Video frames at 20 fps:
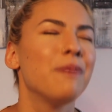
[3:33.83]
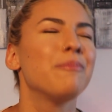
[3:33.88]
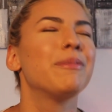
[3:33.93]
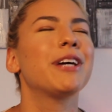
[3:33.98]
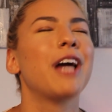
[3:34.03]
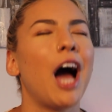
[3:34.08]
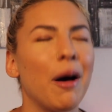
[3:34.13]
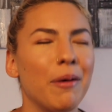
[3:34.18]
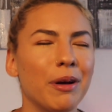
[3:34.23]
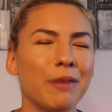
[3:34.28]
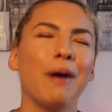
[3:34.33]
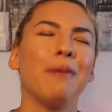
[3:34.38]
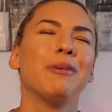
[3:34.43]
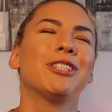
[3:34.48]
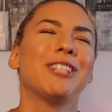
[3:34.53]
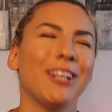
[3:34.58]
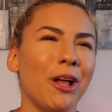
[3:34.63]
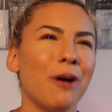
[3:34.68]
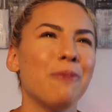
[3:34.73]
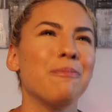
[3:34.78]
Becoming by
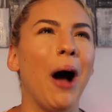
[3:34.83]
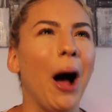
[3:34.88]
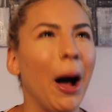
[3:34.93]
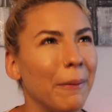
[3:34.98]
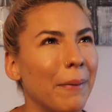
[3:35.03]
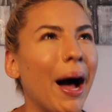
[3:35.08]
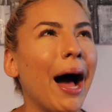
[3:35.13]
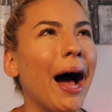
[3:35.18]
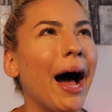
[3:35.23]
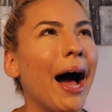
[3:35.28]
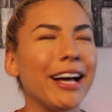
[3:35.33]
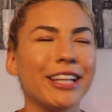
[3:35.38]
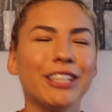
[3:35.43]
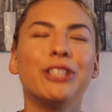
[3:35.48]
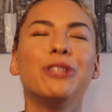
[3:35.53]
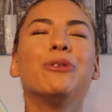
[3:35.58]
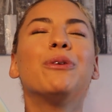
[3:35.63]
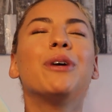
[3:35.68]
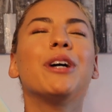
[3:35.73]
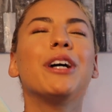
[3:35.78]
Michelle Obama.
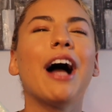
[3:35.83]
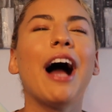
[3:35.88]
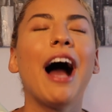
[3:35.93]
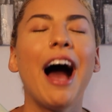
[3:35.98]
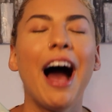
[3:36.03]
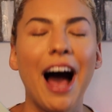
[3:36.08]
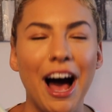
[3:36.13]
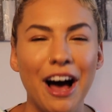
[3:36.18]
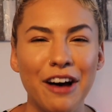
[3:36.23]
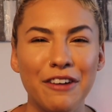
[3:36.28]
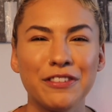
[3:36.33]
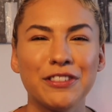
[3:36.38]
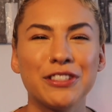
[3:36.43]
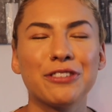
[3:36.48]
You have